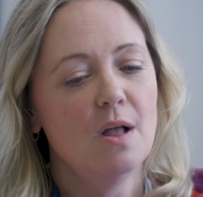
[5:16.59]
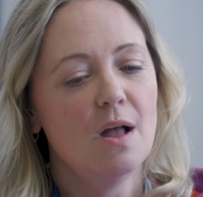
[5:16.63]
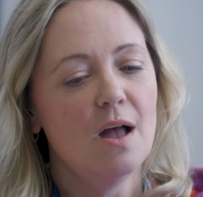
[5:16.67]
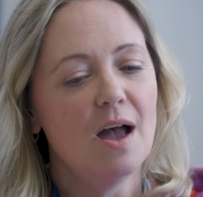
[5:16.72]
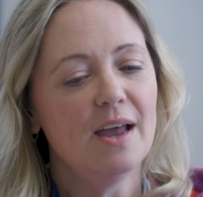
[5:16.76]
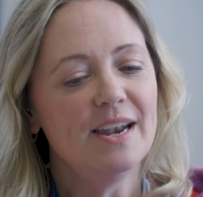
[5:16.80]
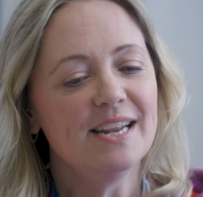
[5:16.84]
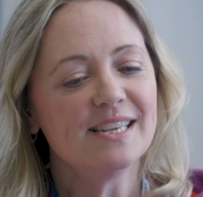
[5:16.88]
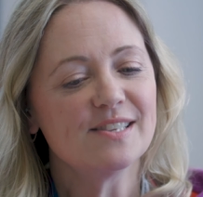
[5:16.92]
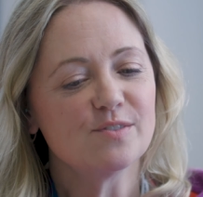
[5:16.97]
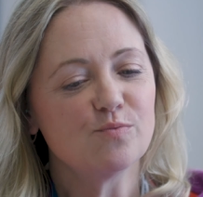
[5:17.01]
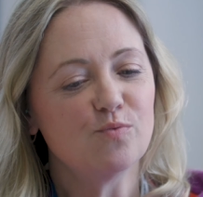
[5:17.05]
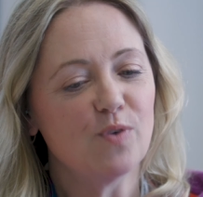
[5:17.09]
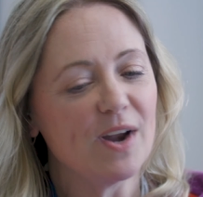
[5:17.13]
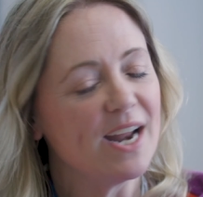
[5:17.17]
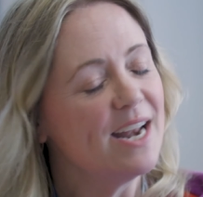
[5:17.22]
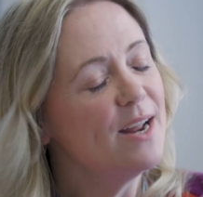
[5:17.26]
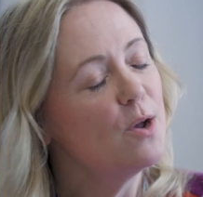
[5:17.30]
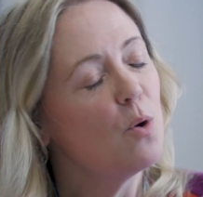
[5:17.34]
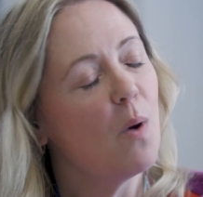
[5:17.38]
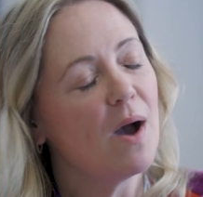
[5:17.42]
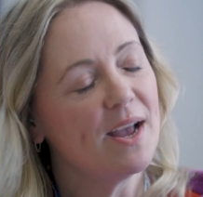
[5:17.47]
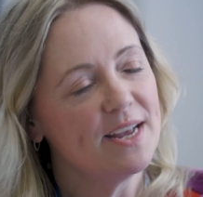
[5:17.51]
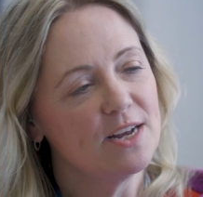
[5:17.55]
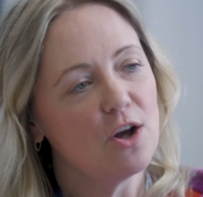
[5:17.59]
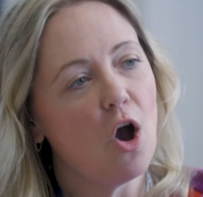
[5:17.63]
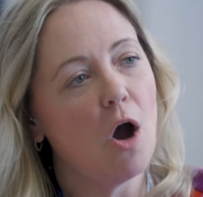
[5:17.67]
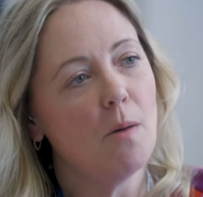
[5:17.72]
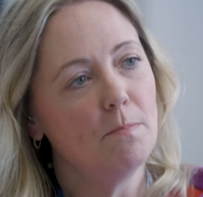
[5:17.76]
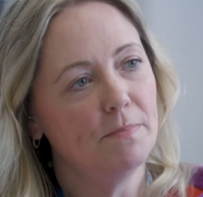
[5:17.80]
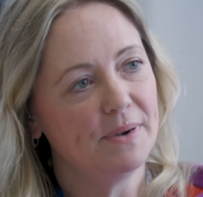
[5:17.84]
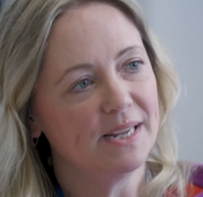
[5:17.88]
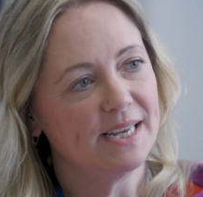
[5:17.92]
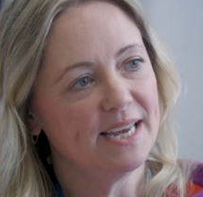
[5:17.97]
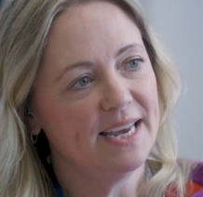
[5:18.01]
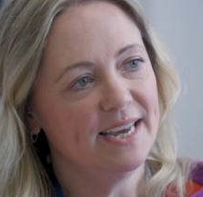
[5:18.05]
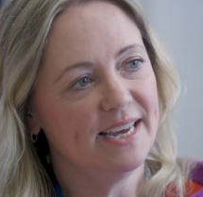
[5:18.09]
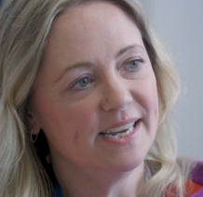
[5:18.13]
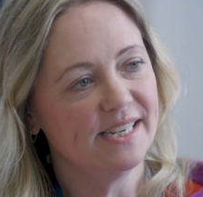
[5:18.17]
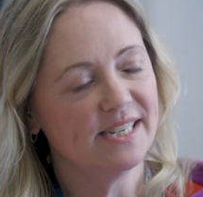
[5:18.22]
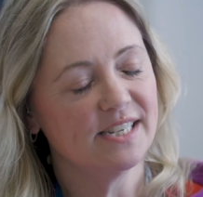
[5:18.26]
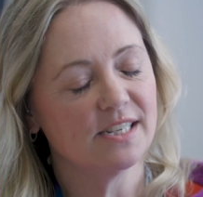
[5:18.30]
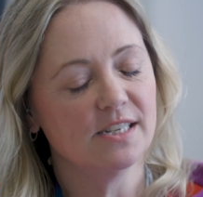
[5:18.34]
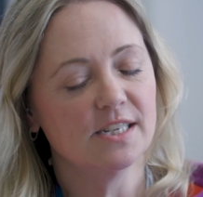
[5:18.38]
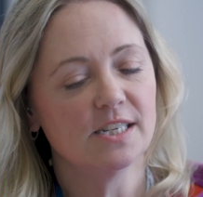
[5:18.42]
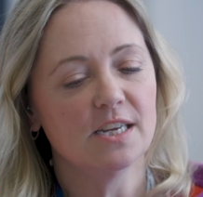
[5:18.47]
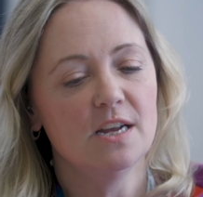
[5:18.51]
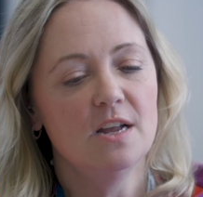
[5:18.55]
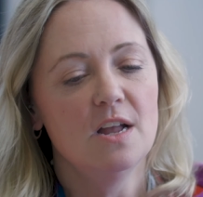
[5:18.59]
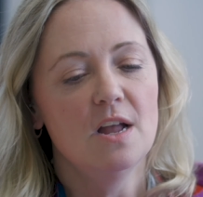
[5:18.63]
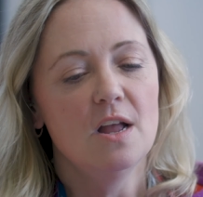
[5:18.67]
and it's really quite complicated.